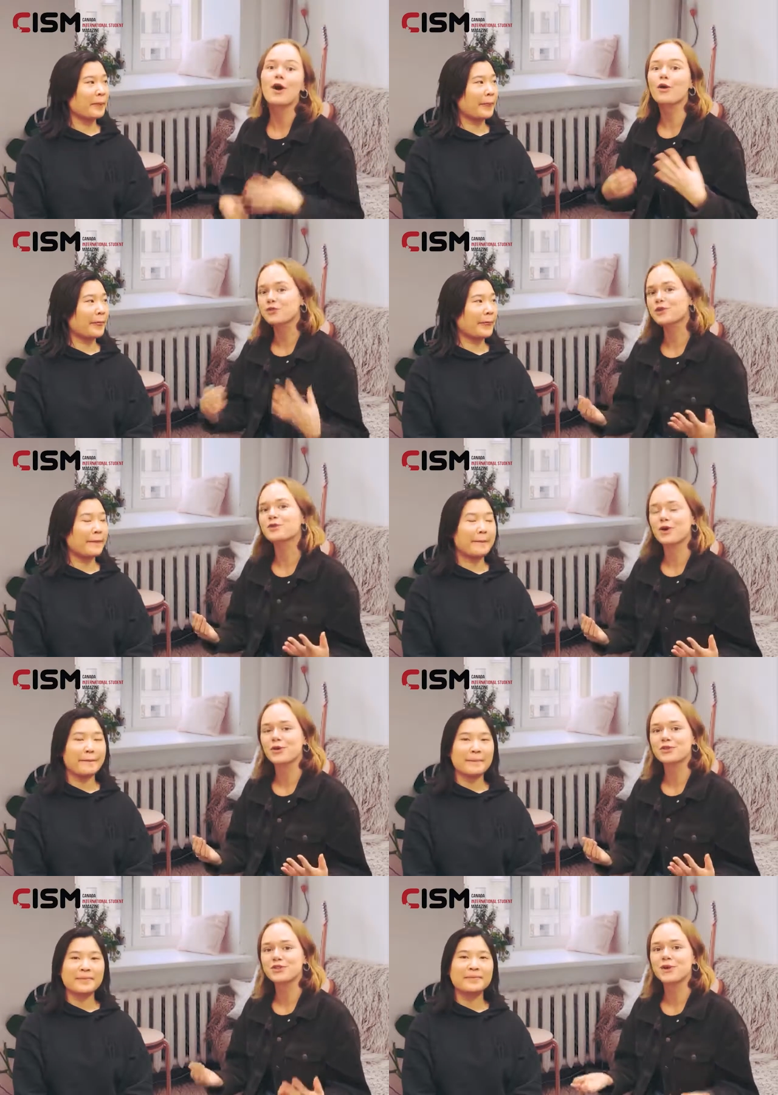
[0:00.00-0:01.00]
Speaker 1: but also
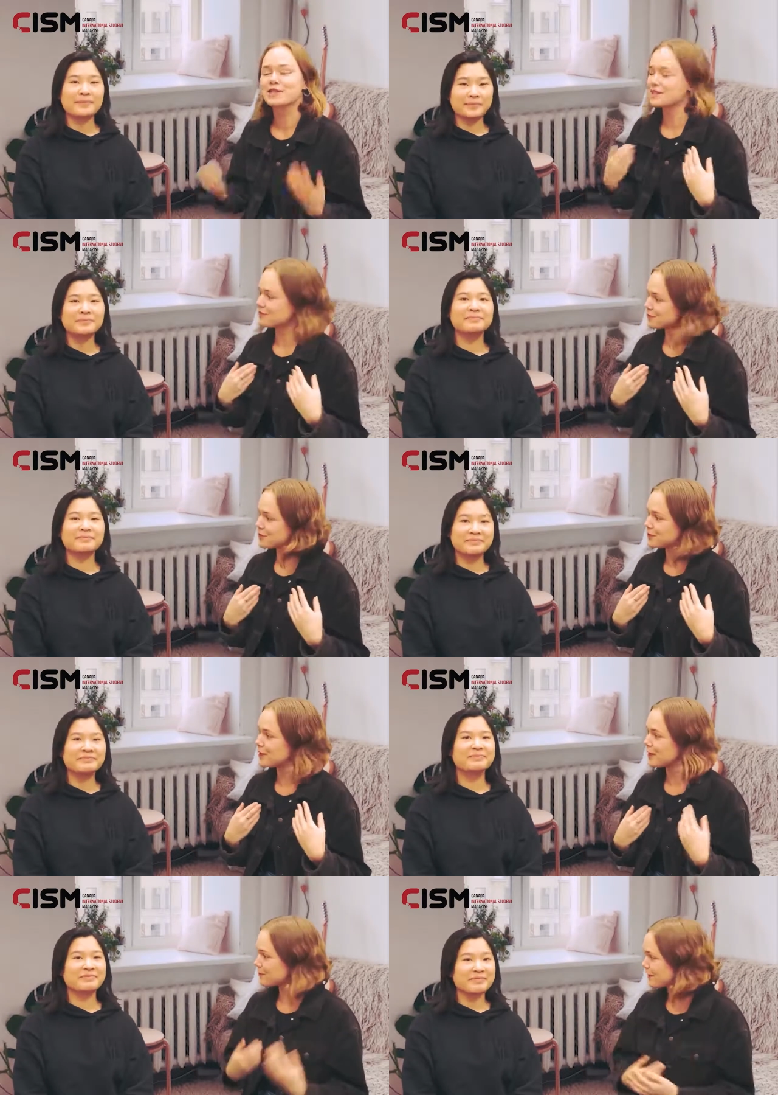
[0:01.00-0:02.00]
goes to SFU
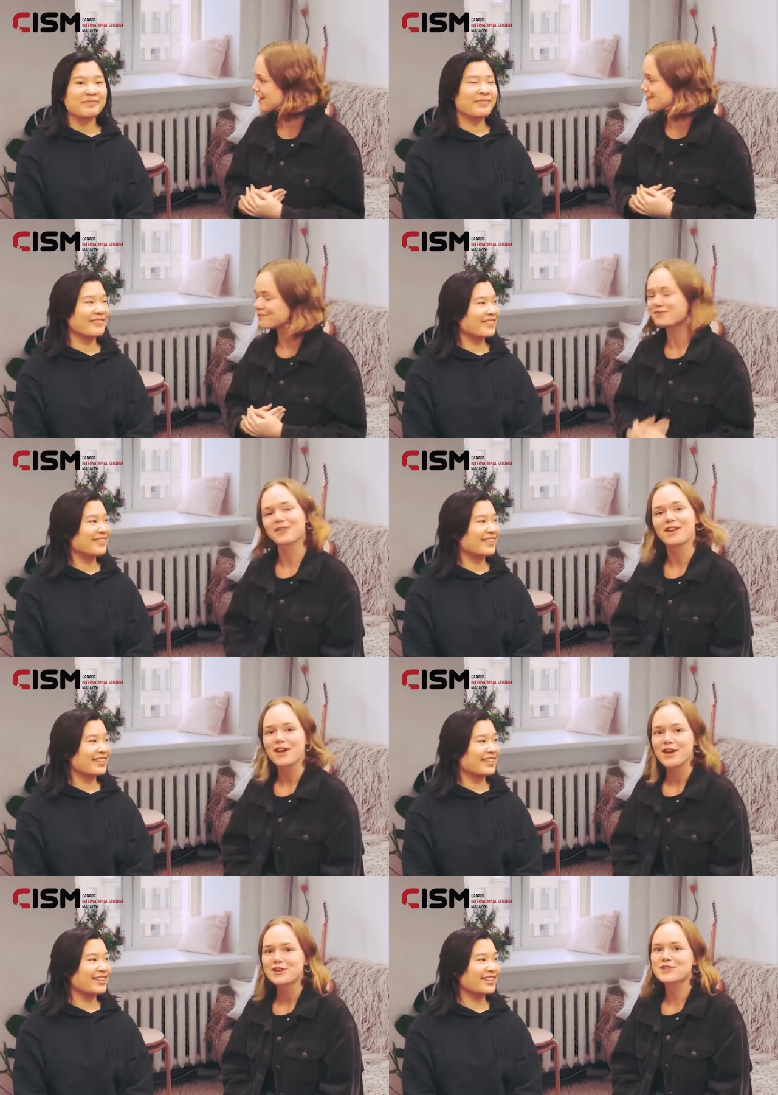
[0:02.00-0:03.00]
like me.
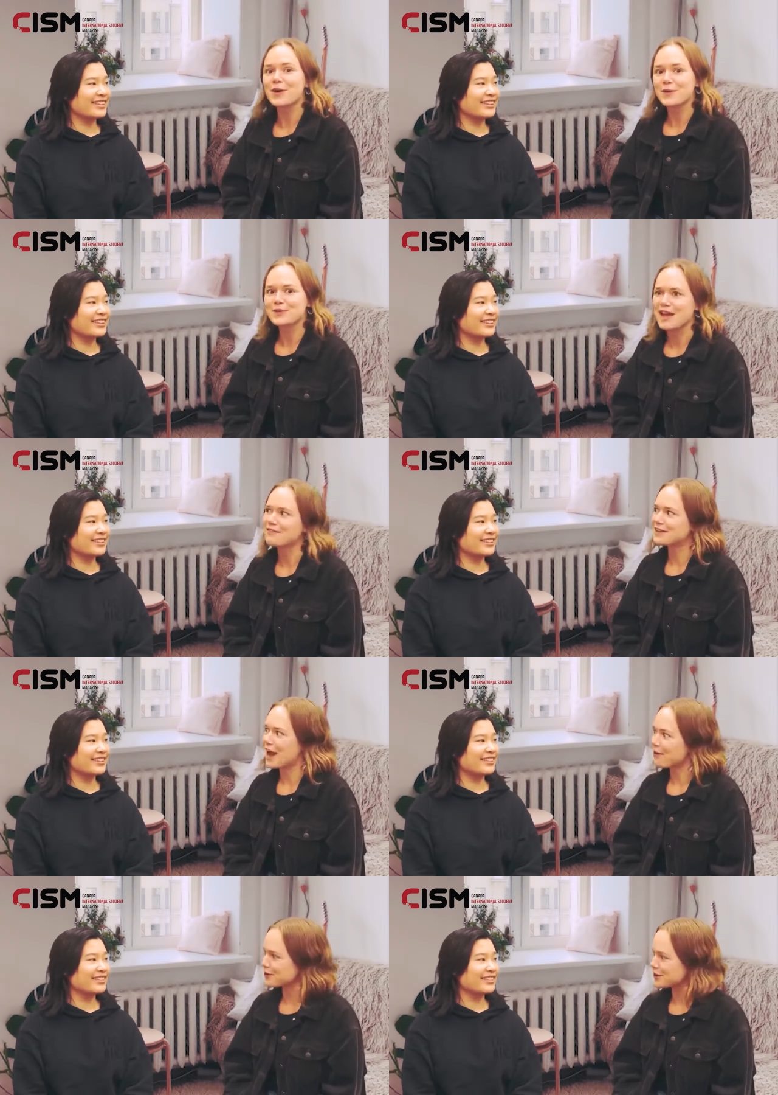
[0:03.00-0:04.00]
So Daphne,
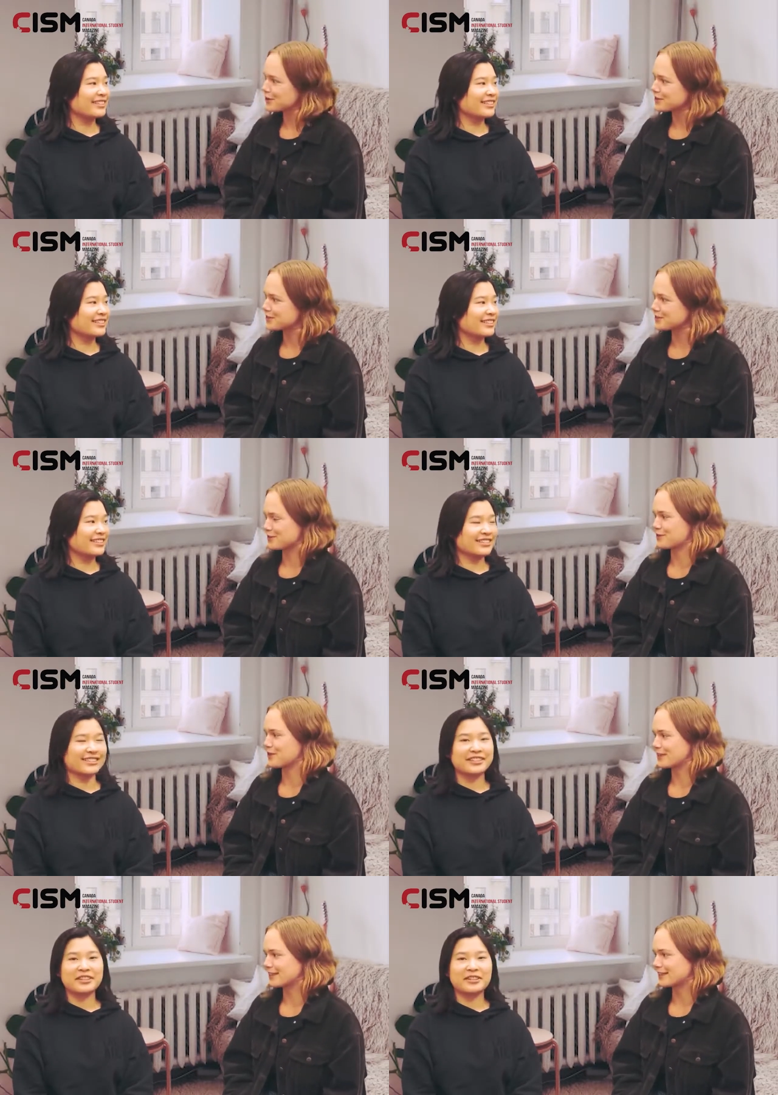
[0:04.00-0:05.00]
how are your courses so
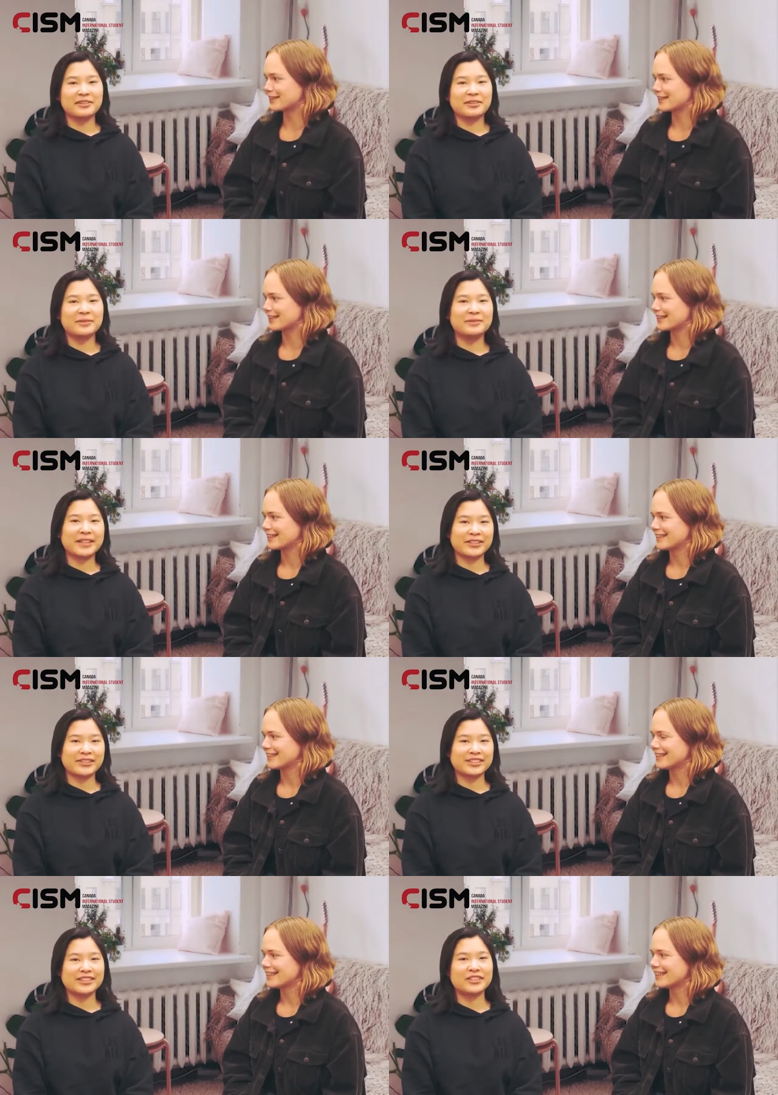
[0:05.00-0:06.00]
far?
Speaker 2: Well, oh, my
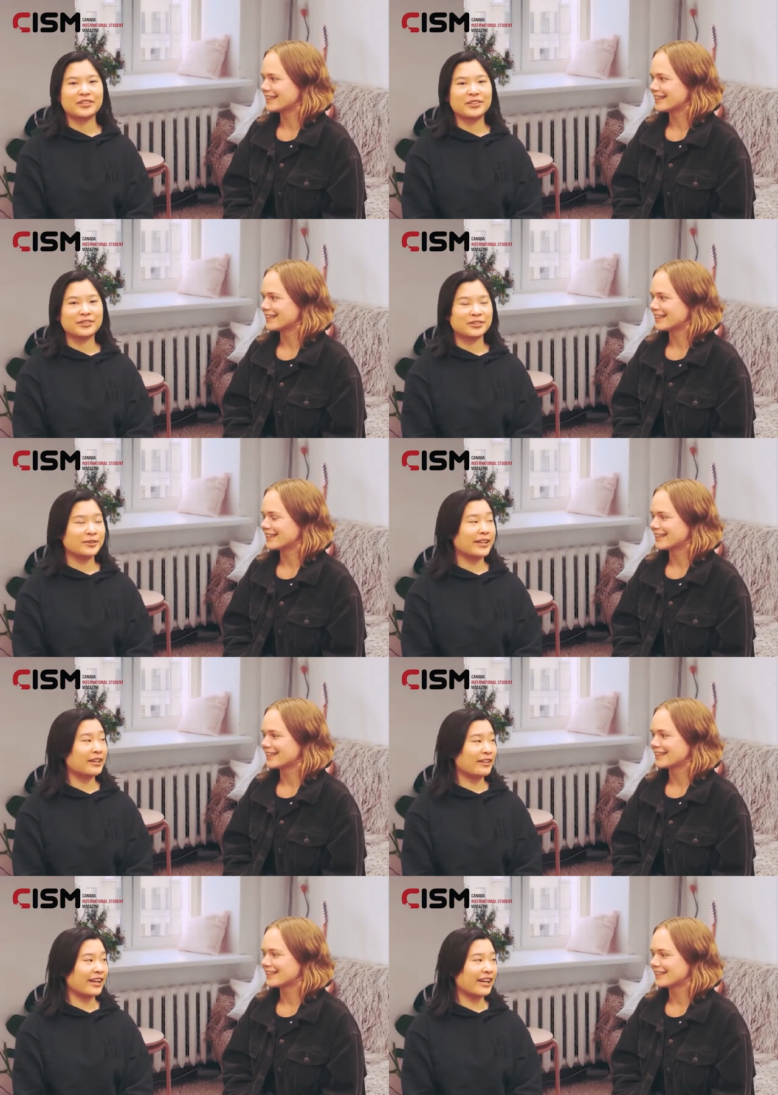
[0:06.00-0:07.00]
courses are
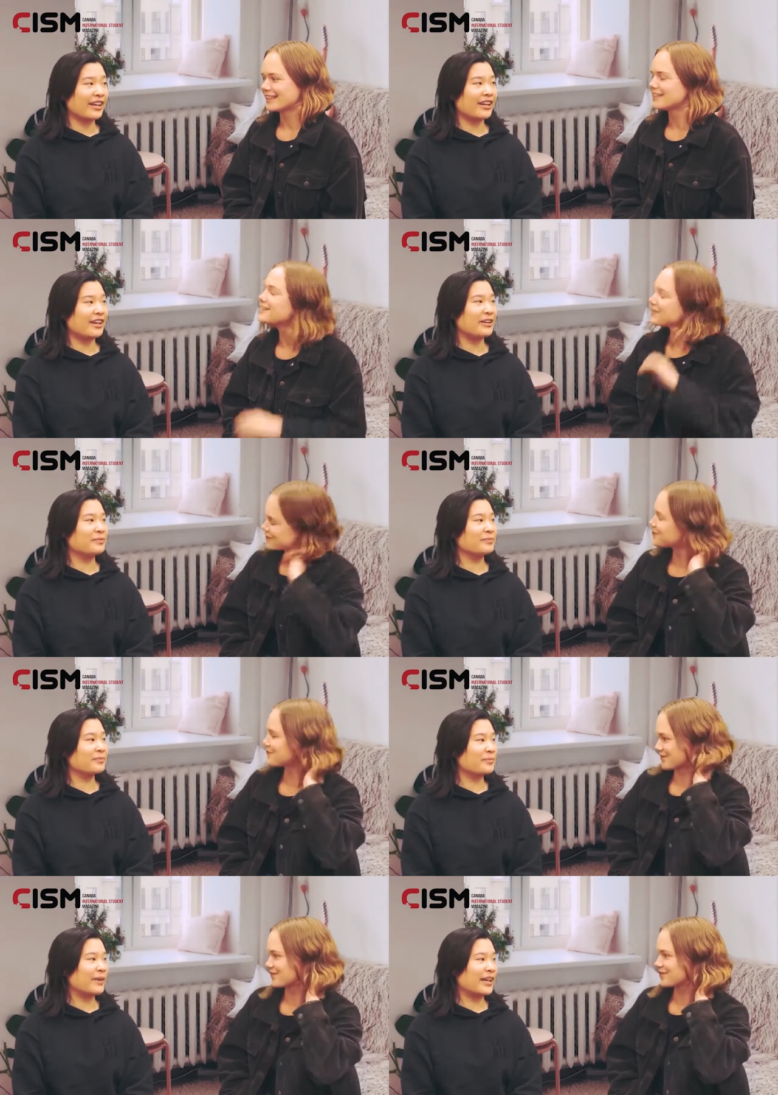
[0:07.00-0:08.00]
doing great, um,
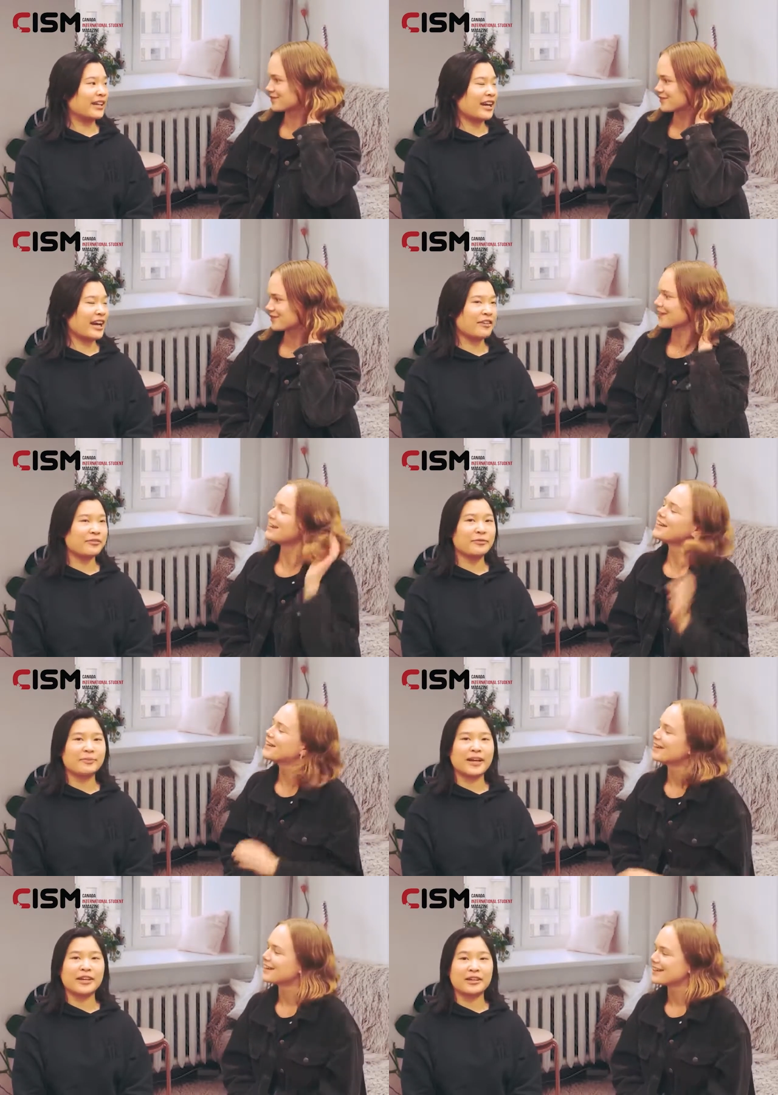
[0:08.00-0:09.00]
but I
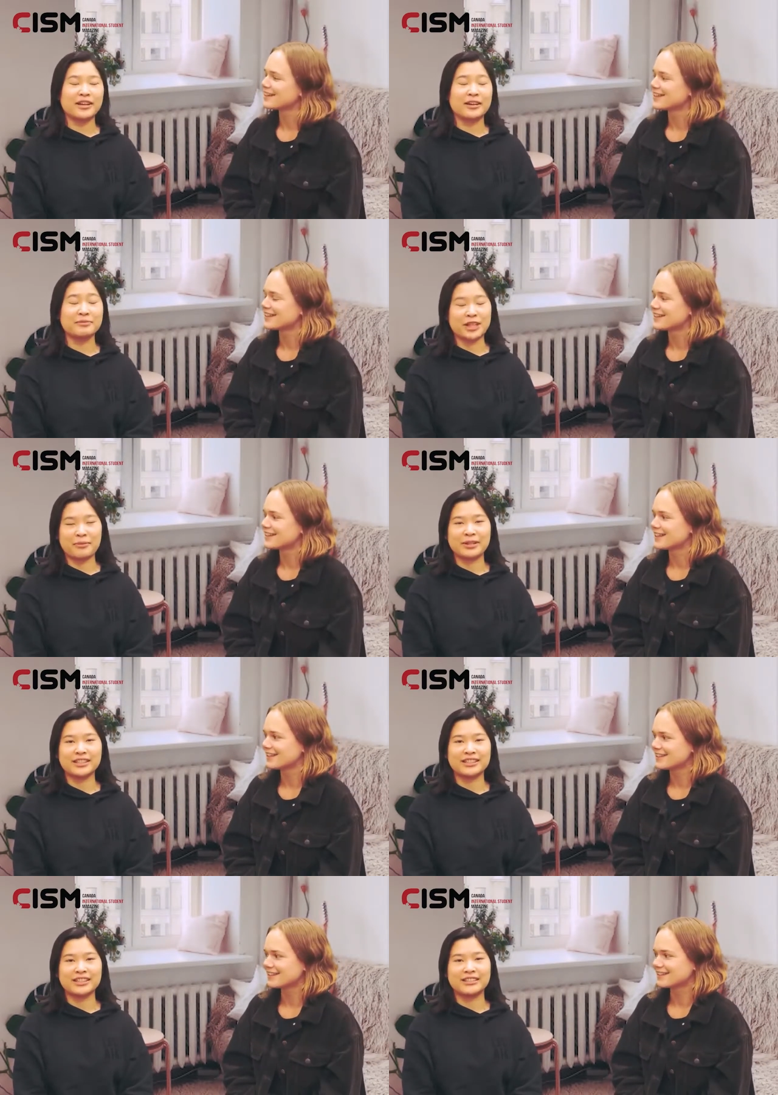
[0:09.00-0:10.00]
have my um,
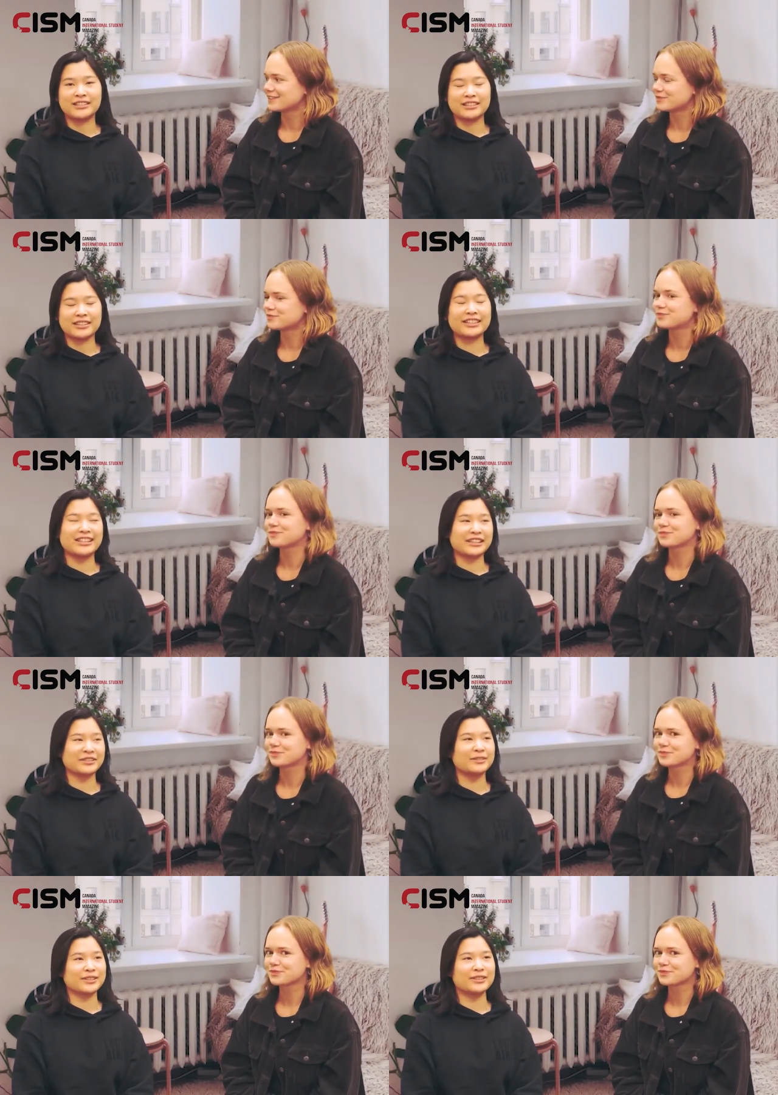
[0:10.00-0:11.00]
Japanese in
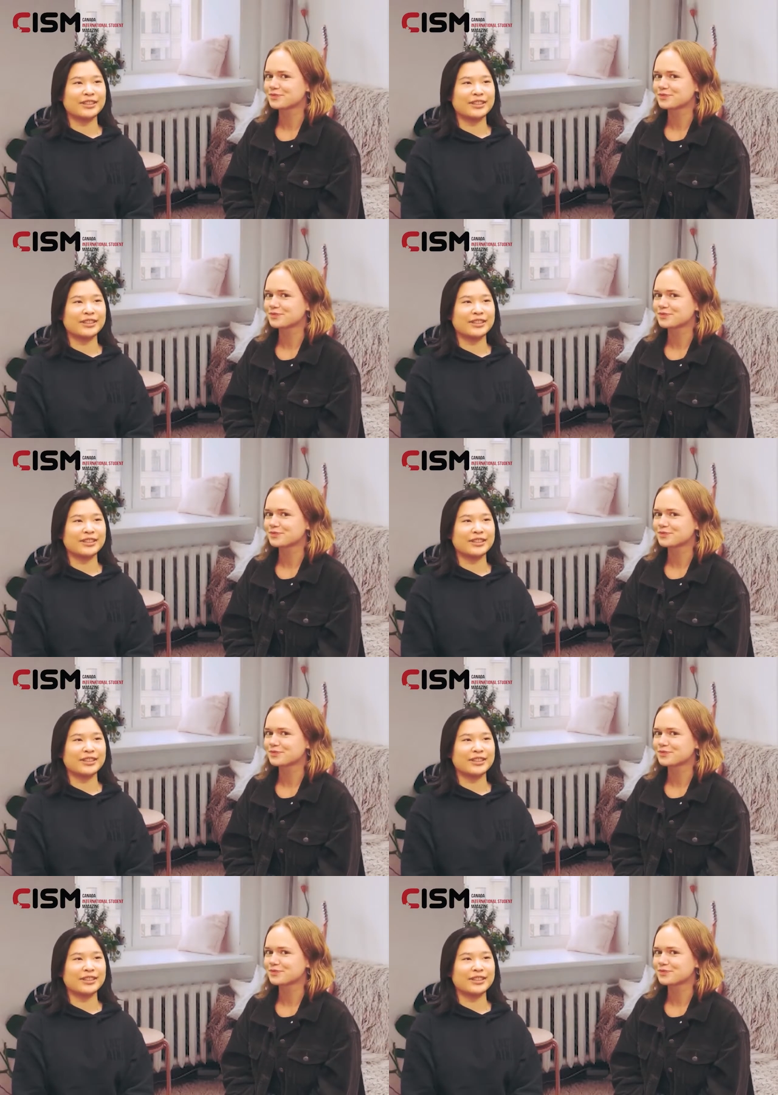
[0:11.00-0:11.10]
in-class quiz